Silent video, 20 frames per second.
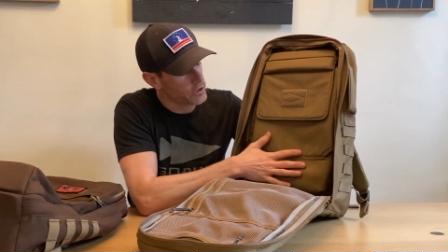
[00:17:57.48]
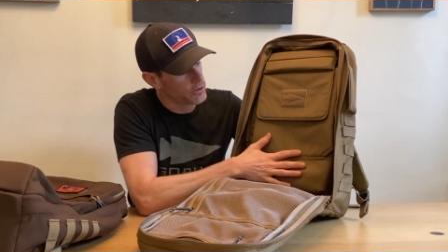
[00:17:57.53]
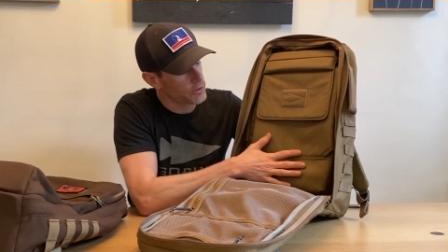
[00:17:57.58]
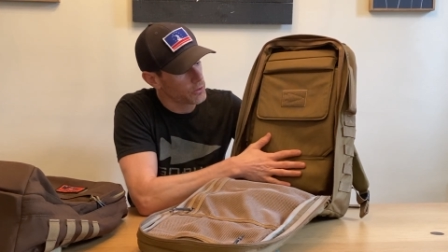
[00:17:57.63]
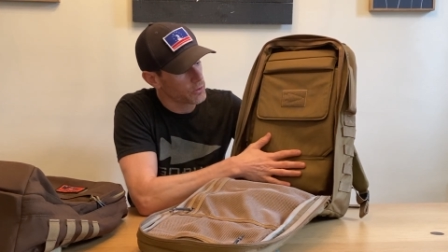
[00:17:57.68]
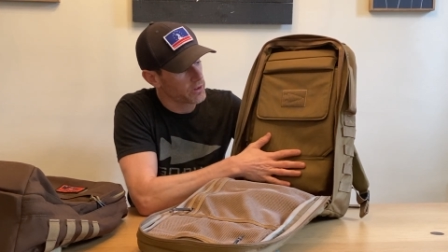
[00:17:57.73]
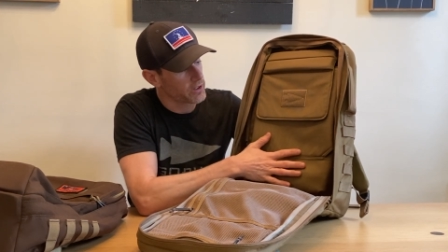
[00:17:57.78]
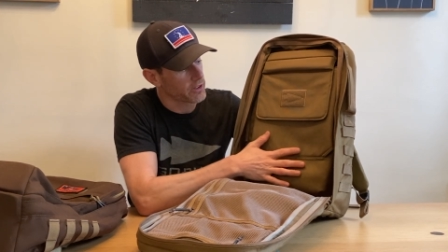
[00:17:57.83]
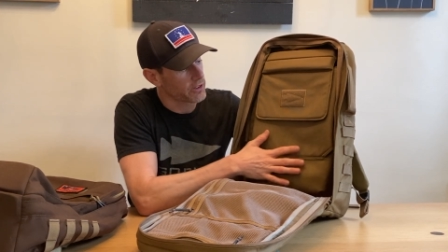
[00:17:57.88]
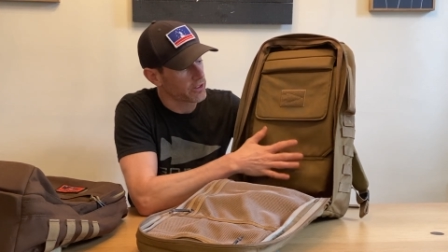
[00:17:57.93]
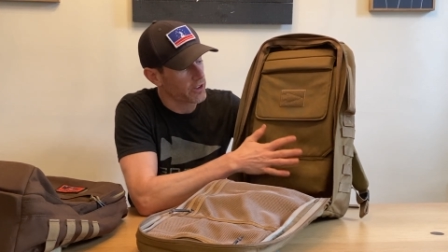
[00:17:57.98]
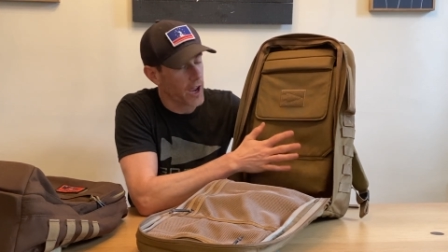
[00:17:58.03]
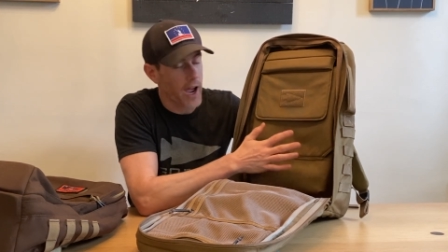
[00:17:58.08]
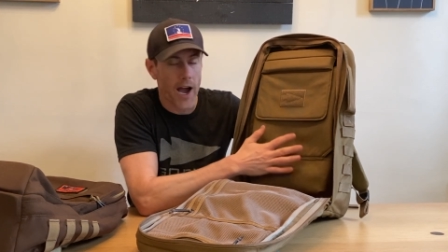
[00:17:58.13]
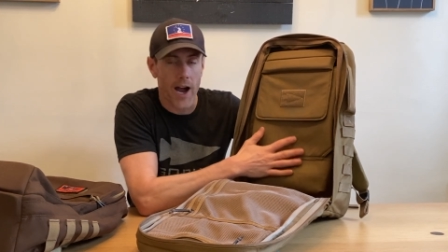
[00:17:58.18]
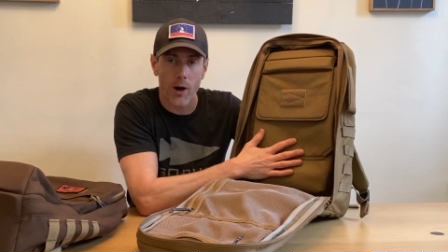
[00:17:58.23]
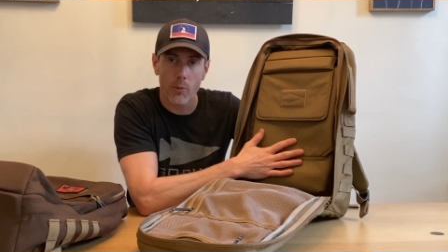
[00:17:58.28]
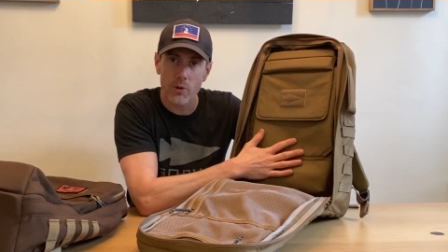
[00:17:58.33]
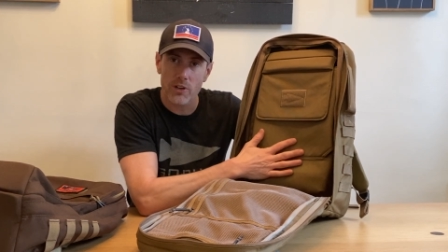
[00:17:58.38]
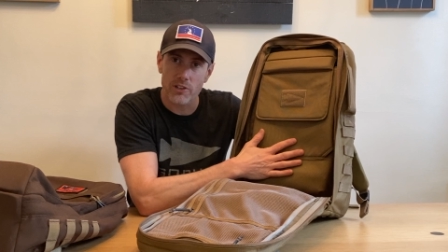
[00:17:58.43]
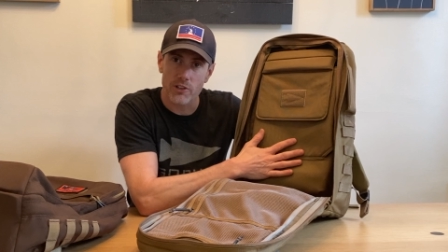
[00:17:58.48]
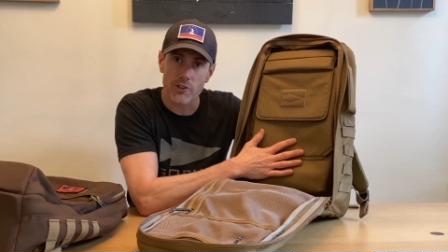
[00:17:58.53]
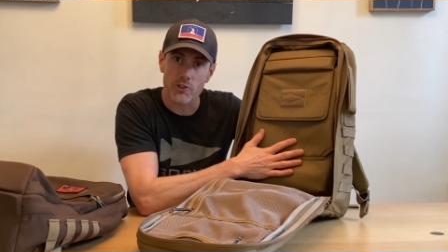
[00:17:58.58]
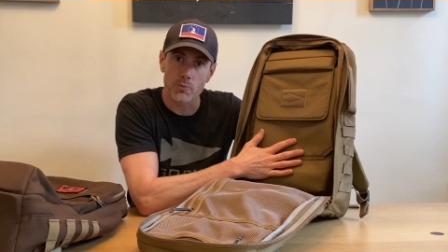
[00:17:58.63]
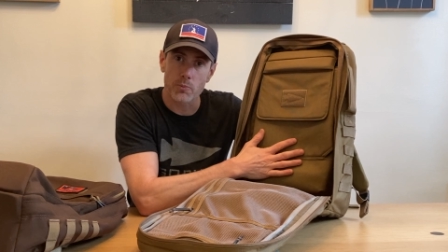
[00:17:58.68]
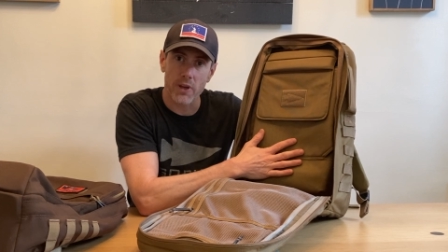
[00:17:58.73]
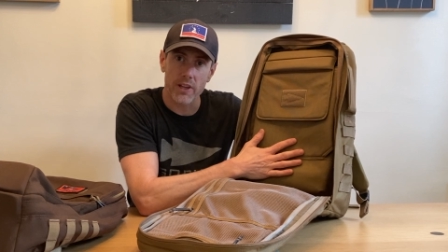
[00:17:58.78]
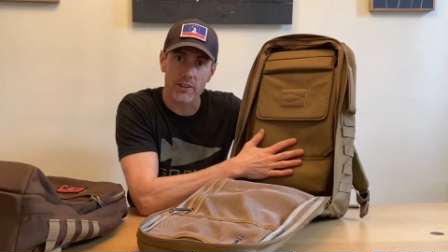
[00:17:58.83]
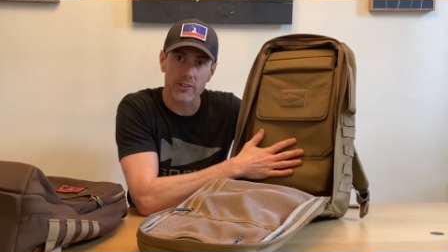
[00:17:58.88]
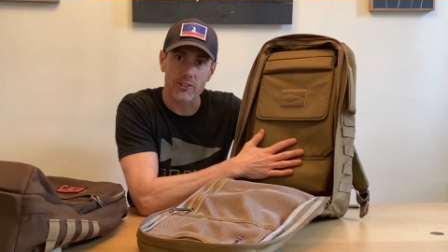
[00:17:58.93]
do with this? How much
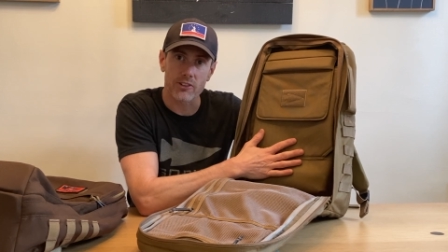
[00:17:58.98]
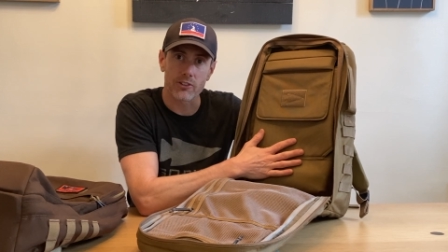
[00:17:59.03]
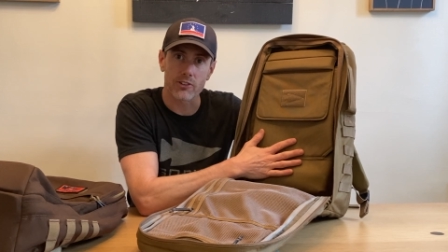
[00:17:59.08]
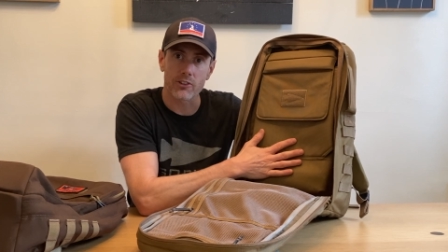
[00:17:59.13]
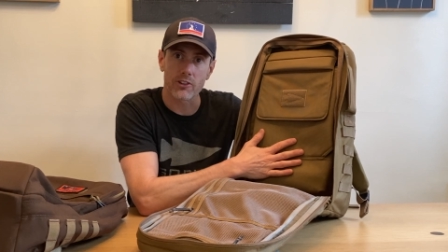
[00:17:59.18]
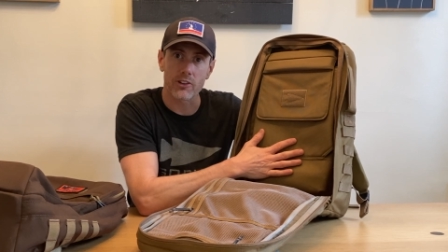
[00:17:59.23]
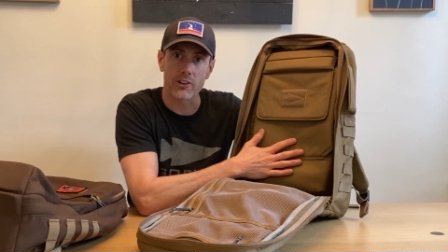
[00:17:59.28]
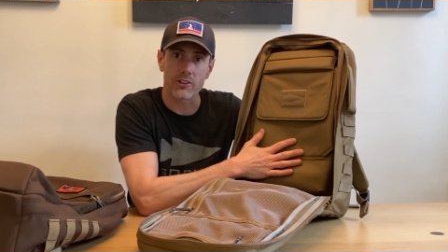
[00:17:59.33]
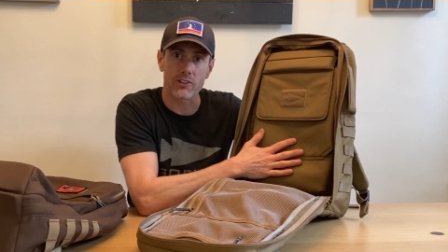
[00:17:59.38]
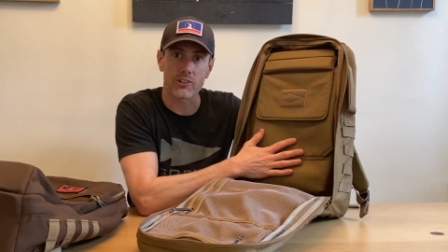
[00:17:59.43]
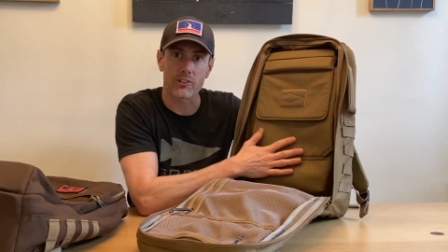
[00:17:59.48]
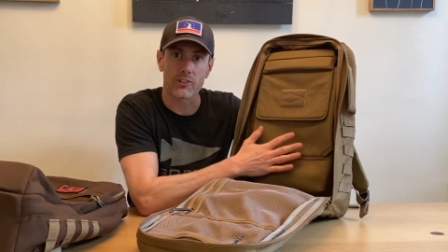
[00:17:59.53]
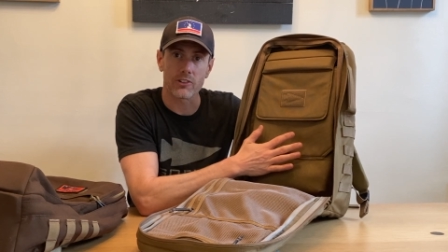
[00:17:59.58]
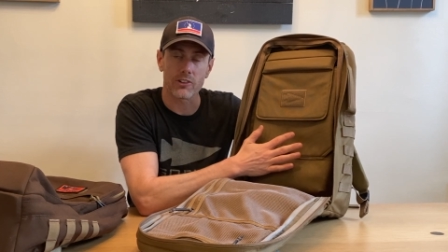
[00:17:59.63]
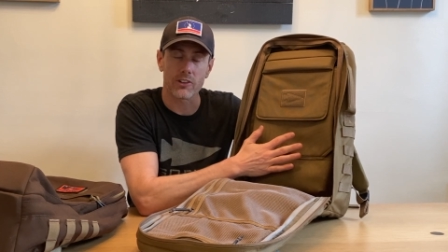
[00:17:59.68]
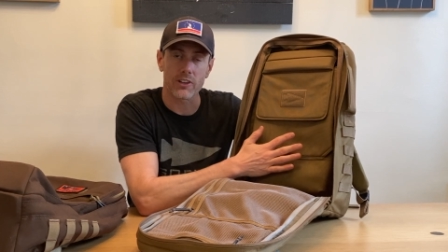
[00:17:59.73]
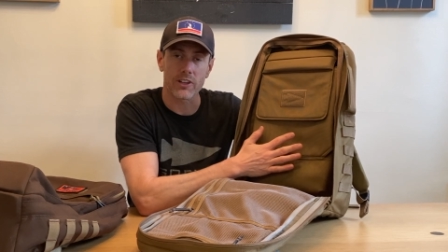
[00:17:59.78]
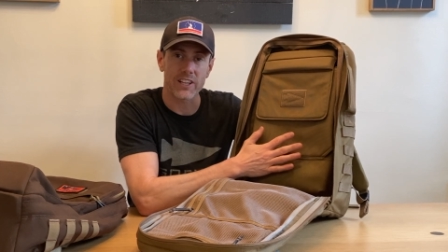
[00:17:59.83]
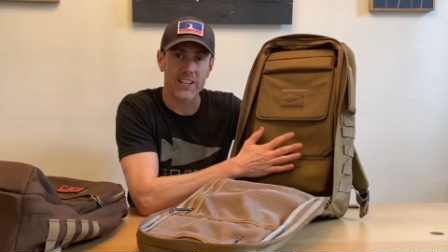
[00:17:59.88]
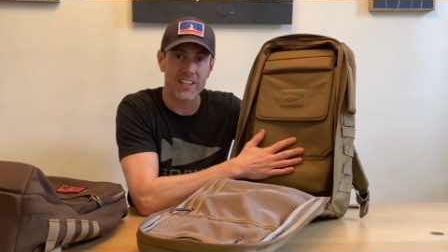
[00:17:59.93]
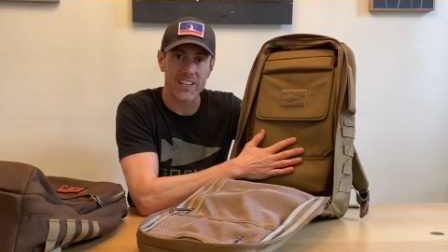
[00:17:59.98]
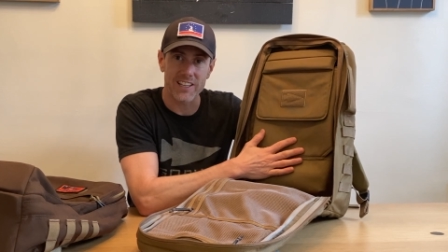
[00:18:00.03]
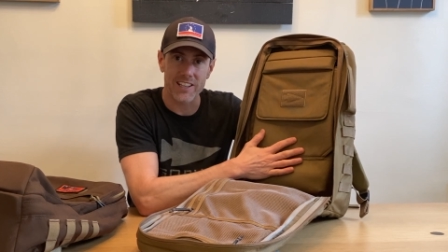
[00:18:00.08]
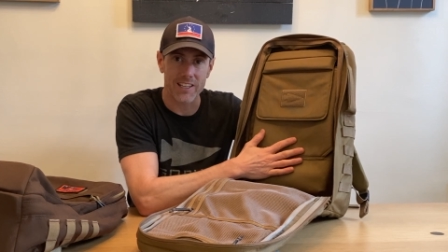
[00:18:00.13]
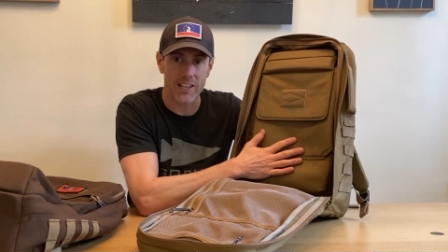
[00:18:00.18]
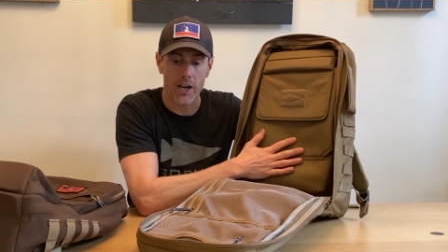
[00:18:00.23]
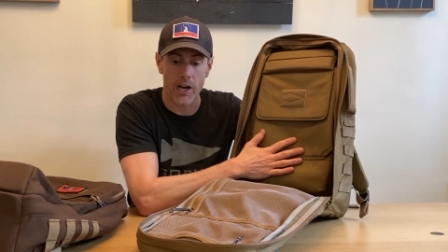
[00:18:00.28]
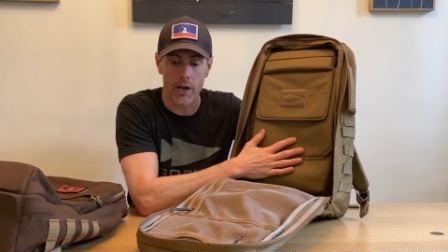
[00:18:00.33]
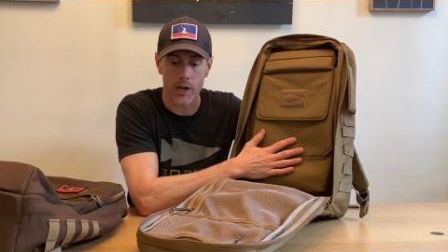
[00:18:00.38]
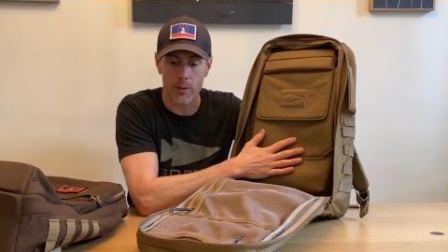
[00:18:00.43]
space is this
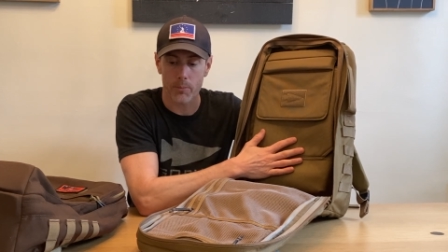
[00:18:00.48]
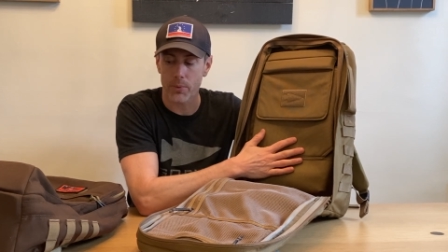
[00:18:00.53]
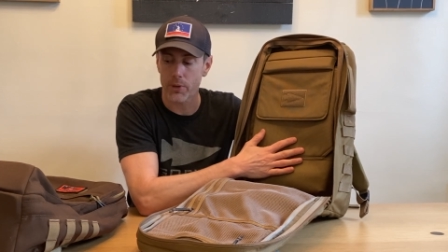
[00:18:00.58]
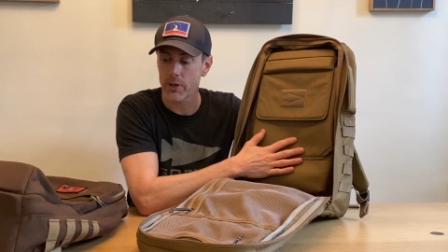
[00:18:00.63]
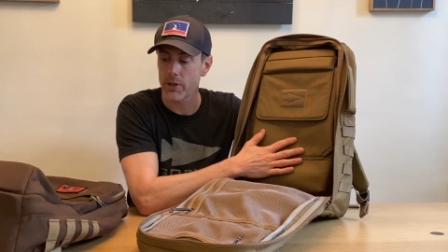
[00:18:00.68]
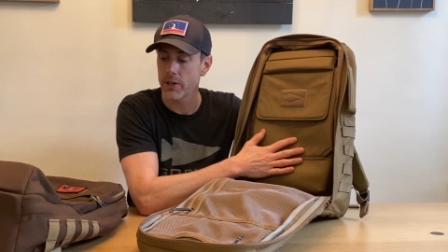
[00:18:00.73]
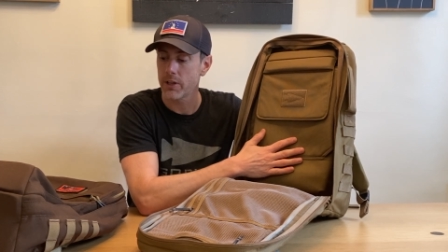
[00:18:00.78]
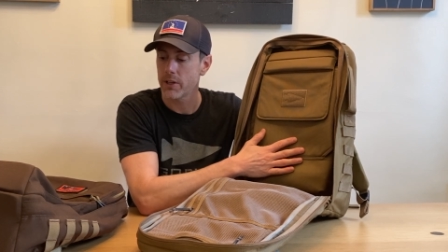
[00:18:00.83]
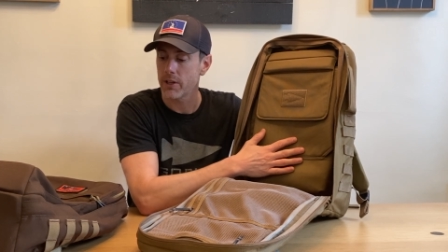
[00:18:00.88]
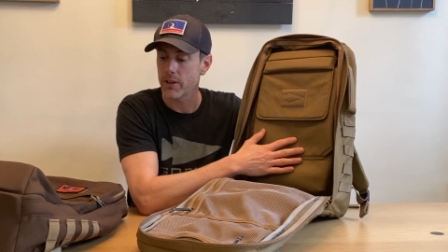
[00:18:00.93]
eating up